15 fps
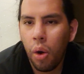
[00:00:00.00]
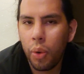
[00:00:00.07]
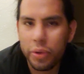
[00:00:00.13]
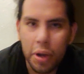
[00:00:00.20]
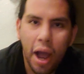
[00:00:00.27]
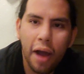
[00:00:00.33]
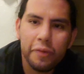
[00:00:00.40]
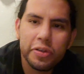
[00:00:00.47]

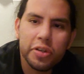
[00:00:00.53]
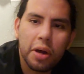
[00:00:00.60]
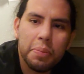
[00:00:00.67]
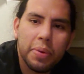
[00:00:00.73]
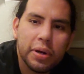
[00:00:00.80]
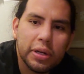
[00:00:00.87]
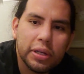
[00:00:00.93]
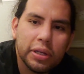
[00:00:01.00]
When you have
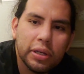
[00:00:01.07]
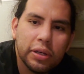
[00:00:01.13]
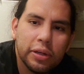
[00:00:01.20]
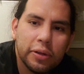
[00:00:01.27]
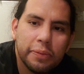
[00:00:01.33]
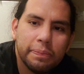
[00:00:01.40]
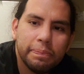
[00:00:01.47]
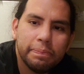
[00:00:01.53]
somebody
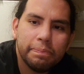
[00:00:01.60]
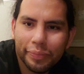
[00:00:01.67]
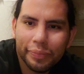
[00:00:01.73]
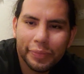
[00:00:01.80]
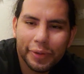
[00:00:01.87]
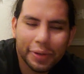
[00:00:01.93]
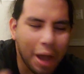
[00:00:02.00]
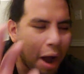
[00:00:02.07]

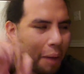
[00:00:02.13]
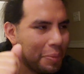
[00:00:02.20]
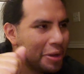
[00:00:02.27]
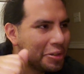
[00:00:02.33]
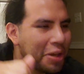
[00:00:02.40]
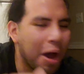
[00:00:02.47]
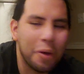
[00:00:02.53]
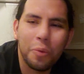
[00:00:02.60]

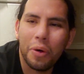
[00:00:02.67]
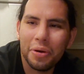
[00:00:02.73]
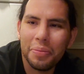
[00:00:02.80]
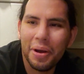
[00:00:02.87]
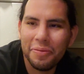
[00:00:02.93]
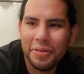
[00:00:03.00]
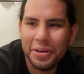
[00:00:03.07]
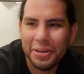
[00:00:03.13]
comments on one of
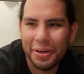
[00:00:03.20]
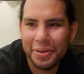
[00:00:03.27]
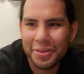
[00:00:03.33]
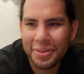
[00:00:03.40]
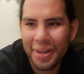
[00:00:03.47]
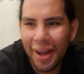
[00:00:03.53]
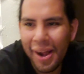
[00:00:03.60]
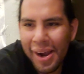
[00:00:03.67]
my
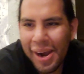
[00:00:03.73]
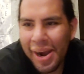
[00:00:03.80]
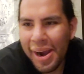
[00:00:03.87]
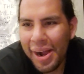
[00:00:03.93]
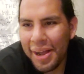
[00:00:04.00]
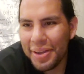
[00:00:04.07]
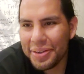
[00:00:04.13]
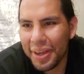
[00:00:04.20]
videos
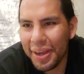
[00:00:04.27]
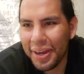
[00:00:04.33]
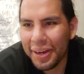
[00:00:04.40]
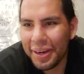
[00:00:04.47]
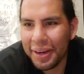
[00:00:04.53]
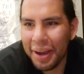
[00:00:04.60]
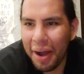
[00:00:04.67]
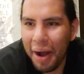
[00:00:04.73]

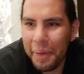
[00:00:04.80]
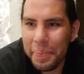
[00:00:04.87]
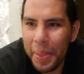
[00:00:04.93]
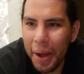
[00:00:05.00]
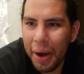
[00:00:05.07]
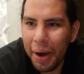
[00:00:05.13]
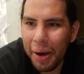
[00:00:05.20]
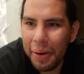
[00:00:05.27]
saying,
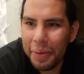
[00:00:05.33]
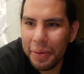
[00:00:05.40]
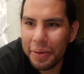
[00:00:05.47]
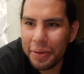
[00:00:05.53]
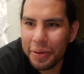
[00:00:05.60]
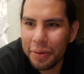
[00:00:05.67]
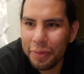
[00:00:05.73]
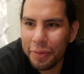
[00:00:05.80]

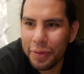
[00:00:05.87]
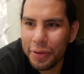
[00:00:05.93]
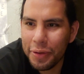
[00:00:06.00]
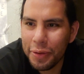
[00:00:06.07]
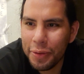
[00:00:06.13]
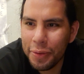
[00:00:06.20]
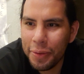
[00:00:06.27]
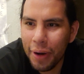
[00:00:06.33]
good for
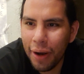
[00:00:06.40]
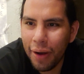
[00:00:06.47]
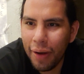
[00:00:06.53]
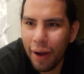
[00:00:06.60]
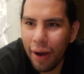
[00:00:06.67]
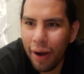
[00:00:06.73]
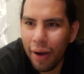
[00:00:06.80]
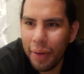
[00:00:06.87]
you,
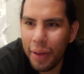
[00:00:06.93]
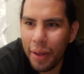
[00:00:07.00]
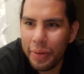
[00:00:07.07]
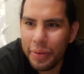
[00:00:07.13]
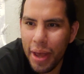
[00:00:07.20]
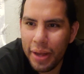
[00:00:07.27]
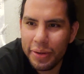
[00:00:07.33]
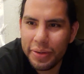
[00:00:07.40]

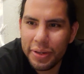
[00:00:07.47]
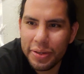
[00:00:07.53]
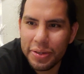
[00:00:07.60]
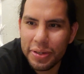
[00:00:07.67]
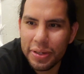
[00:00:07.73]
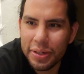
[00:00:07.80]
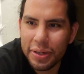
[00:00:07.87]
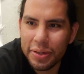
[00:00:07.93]
and
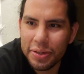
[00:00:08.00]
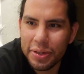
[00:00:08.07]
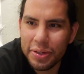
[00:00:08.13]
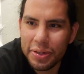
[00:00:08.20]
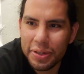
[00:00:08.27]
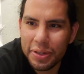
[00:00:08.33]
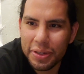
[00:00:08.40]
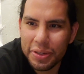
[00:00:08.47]
Disney, because
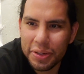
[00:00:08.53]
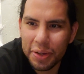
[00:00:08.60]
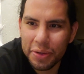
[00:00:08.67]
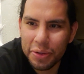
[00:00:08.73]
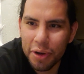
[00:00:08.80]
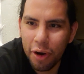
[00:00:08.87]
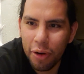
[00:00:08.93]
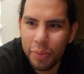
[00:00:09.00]
Disney can sell
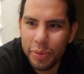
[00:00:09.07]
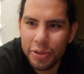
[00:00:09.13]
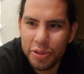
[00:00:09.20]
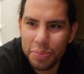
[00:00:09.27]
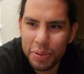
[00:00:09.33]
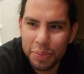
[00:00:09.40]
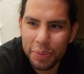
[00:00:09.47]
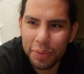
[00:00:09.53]
you garbage
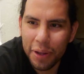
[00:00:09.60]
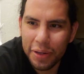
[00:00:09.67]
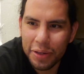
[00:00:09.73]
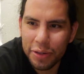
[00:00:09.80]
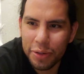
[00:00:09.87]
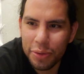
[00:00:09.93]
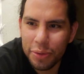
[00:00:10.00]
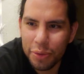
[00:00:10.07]
to people
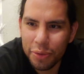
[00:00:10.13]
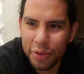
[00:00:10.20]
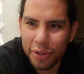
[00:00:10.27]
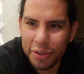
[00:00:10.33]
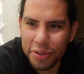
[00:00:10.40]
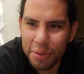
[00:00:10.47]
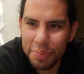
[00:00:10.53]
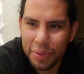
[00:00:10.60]
like you who
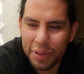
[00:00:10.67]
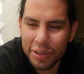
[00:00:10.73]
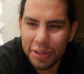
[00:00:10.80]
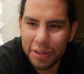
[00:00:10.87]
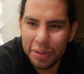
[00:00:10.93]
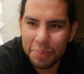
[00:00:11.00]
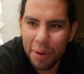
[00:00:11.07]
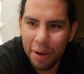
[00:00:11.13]
think some
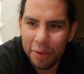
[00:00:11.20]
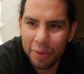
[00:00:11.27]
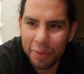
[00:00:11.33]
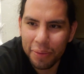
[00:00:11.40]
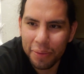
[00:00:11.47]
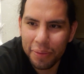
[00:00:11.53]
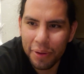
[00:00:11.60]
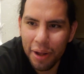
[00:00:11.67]
Mickey
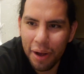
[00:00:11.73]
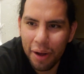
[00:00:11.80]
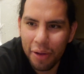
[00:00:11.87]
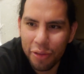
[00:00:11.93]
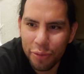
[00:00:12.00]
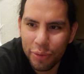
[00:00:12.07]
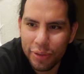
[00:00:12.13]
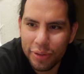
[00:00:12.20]
model
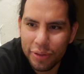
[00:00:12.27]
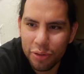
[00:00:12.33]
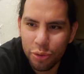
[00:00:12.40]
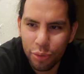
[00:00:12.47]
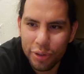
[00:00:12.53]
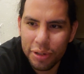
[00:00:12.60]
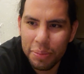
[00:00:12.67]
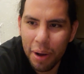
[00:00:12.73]

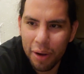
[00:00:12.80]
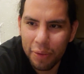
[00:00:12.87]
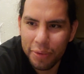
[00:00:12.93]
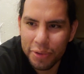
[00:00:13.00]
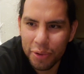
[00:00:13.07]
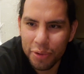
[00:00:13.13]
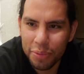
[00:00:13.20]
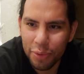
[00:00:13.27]
3D
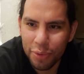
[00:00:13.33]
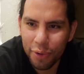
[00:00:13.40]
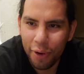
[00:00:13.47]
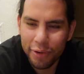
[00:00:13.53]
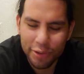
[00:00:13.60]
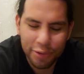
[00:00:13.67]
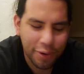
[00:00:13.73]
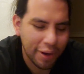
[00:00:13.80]
model is going to be worth
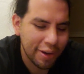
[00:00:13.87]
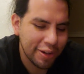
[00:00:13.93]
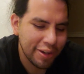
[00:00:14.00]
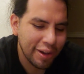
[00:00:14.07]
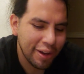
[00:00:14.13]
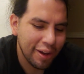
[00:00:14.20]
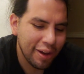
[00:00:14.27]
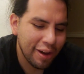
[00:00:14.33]

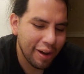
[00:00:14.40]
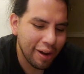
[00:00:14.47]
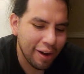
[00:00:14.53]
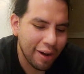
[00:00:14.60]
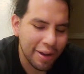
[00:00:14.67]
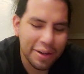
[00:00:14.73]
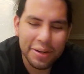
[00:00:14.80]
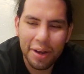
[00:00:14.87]

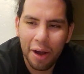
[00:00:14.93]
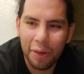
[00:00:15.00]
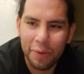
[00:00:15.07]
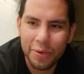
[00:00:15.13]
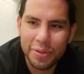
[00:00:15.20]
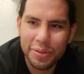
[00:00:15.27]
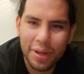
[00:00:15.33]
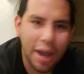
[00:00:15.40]
$100,000 in
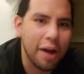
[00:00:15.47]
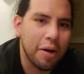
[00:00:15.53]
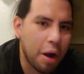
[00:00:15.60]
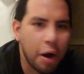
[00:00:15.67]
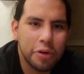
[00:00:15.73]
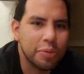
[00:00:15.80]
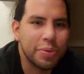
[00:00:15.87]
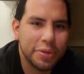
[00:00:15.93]
dollars. Yeah,
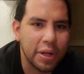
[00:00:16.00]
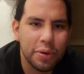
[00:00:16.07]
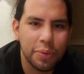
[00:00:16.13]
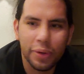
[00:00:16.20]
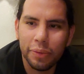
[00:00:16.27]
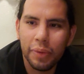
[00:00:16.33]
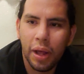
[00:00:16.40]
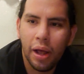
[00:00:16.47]
100% it
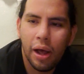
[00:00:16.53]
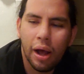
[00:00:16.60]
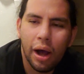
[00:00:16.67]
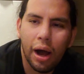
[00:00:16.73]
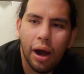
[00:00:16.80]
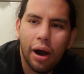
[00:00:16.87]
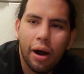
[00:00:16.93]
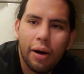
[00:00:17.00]
will.
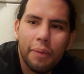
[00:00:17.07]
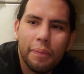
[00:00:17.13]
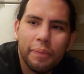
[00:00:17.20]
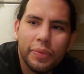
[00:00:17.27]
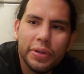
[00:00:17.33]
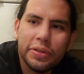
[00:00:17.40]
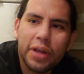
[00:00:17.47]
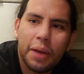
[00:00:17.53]

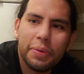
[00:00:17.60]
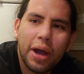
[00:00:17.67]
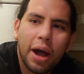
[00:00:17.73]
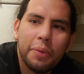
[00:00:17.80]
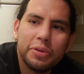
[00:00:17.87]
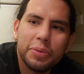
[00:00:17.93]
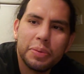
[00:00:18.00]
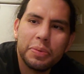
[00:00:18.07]
These type of
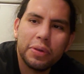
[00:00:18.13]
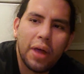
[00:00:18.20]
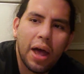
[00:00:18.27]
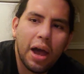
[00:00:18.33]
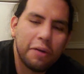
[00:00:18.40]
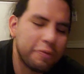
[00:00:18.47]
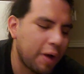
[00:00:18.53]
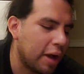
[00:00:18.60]
comments make me
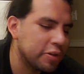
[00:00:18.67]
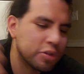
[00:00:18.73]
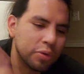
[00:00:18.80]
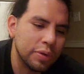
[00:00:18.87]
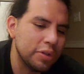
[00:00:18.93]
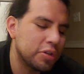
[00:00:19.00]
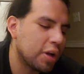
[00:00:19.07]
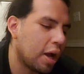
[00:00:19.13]
laugh. I
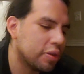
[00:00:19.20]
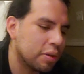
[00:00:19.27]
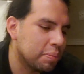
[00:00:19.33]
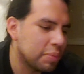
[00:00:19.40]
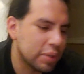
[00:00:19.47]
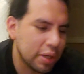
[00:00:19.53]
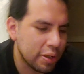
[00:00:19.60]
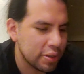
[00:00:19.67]
screenshot
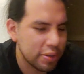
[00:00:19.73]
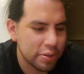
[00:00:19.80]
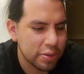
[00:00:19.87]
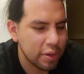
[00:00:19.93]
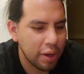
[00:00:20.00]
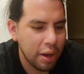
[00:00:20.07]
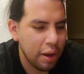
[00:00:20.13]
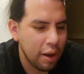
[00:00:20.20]
them
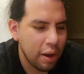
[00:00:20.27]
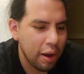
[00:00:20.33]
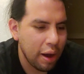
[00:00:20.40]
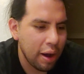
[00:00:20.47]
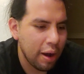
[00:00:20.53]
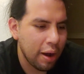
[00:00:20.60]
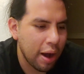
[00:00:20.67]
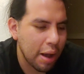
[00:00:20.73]
because
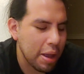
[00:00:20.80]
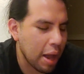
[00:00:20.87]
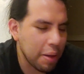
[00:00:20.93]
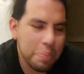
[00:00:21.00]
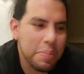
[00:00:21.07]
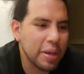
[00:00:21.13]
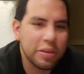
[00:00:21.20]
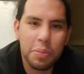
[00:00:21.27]

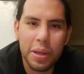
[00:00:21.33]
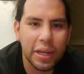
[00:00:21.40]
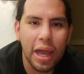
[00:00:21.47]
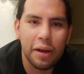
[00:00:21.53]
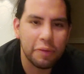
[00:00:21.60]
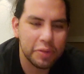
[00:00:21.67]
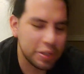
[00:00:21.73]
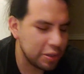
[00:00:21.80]
I make them like
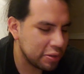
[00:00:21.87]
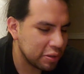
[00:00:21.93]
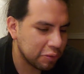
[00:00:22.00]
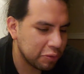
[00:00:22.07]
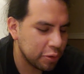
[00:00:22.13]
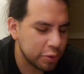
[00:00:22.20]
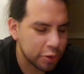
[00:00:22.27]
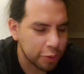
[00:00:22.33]
NFTs in
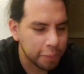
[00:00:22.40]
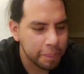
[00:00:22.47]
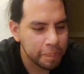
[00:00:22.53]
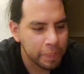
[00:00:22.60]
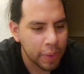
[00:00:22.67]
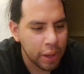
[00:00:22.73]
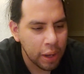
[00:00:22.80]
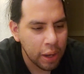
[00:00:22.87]
the future.
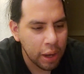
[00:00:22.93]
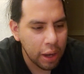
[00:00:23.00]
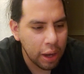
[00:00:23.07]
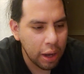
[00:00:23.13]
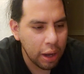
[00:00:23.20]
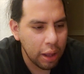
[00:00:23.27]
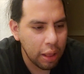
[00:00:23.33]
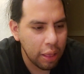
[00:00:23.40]

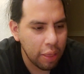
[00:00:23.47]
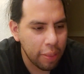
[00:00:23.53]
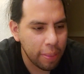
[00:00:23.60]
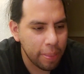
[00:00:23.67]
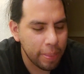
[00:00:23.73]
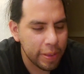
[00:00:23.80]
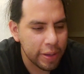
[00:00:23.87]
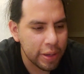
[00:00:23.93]

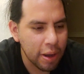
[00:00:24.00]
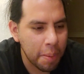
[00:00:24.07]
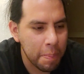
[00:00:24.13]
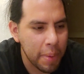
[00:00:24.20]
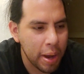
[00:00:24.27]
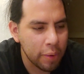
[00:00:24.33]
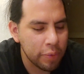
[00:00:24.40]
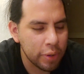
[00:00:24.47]
the
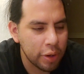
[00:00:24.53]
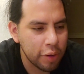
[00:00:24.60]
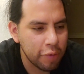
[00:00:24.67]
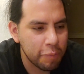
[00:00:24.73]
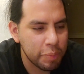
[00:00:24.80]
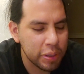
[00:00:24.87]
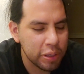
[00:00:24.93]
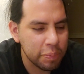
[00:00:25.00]
amount
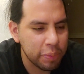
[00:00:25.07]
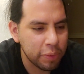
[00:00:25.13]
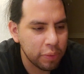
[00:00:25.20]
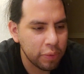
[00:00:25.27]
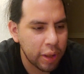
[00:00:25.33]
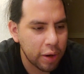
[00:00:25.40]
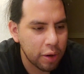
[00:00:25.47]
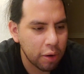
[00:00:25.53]
of
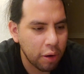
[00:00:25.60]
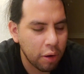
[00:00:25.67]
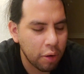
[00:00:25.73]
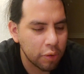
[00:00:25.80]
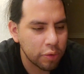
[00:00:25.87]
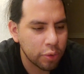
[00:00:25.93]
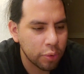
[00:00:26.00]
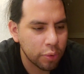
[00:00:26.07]
people that are
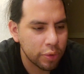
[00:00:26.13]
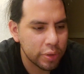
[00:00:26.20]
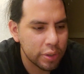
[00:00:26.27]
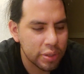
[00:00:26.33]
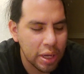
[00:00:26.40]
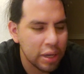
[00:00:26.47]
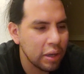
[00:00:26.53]
hardcore Disney,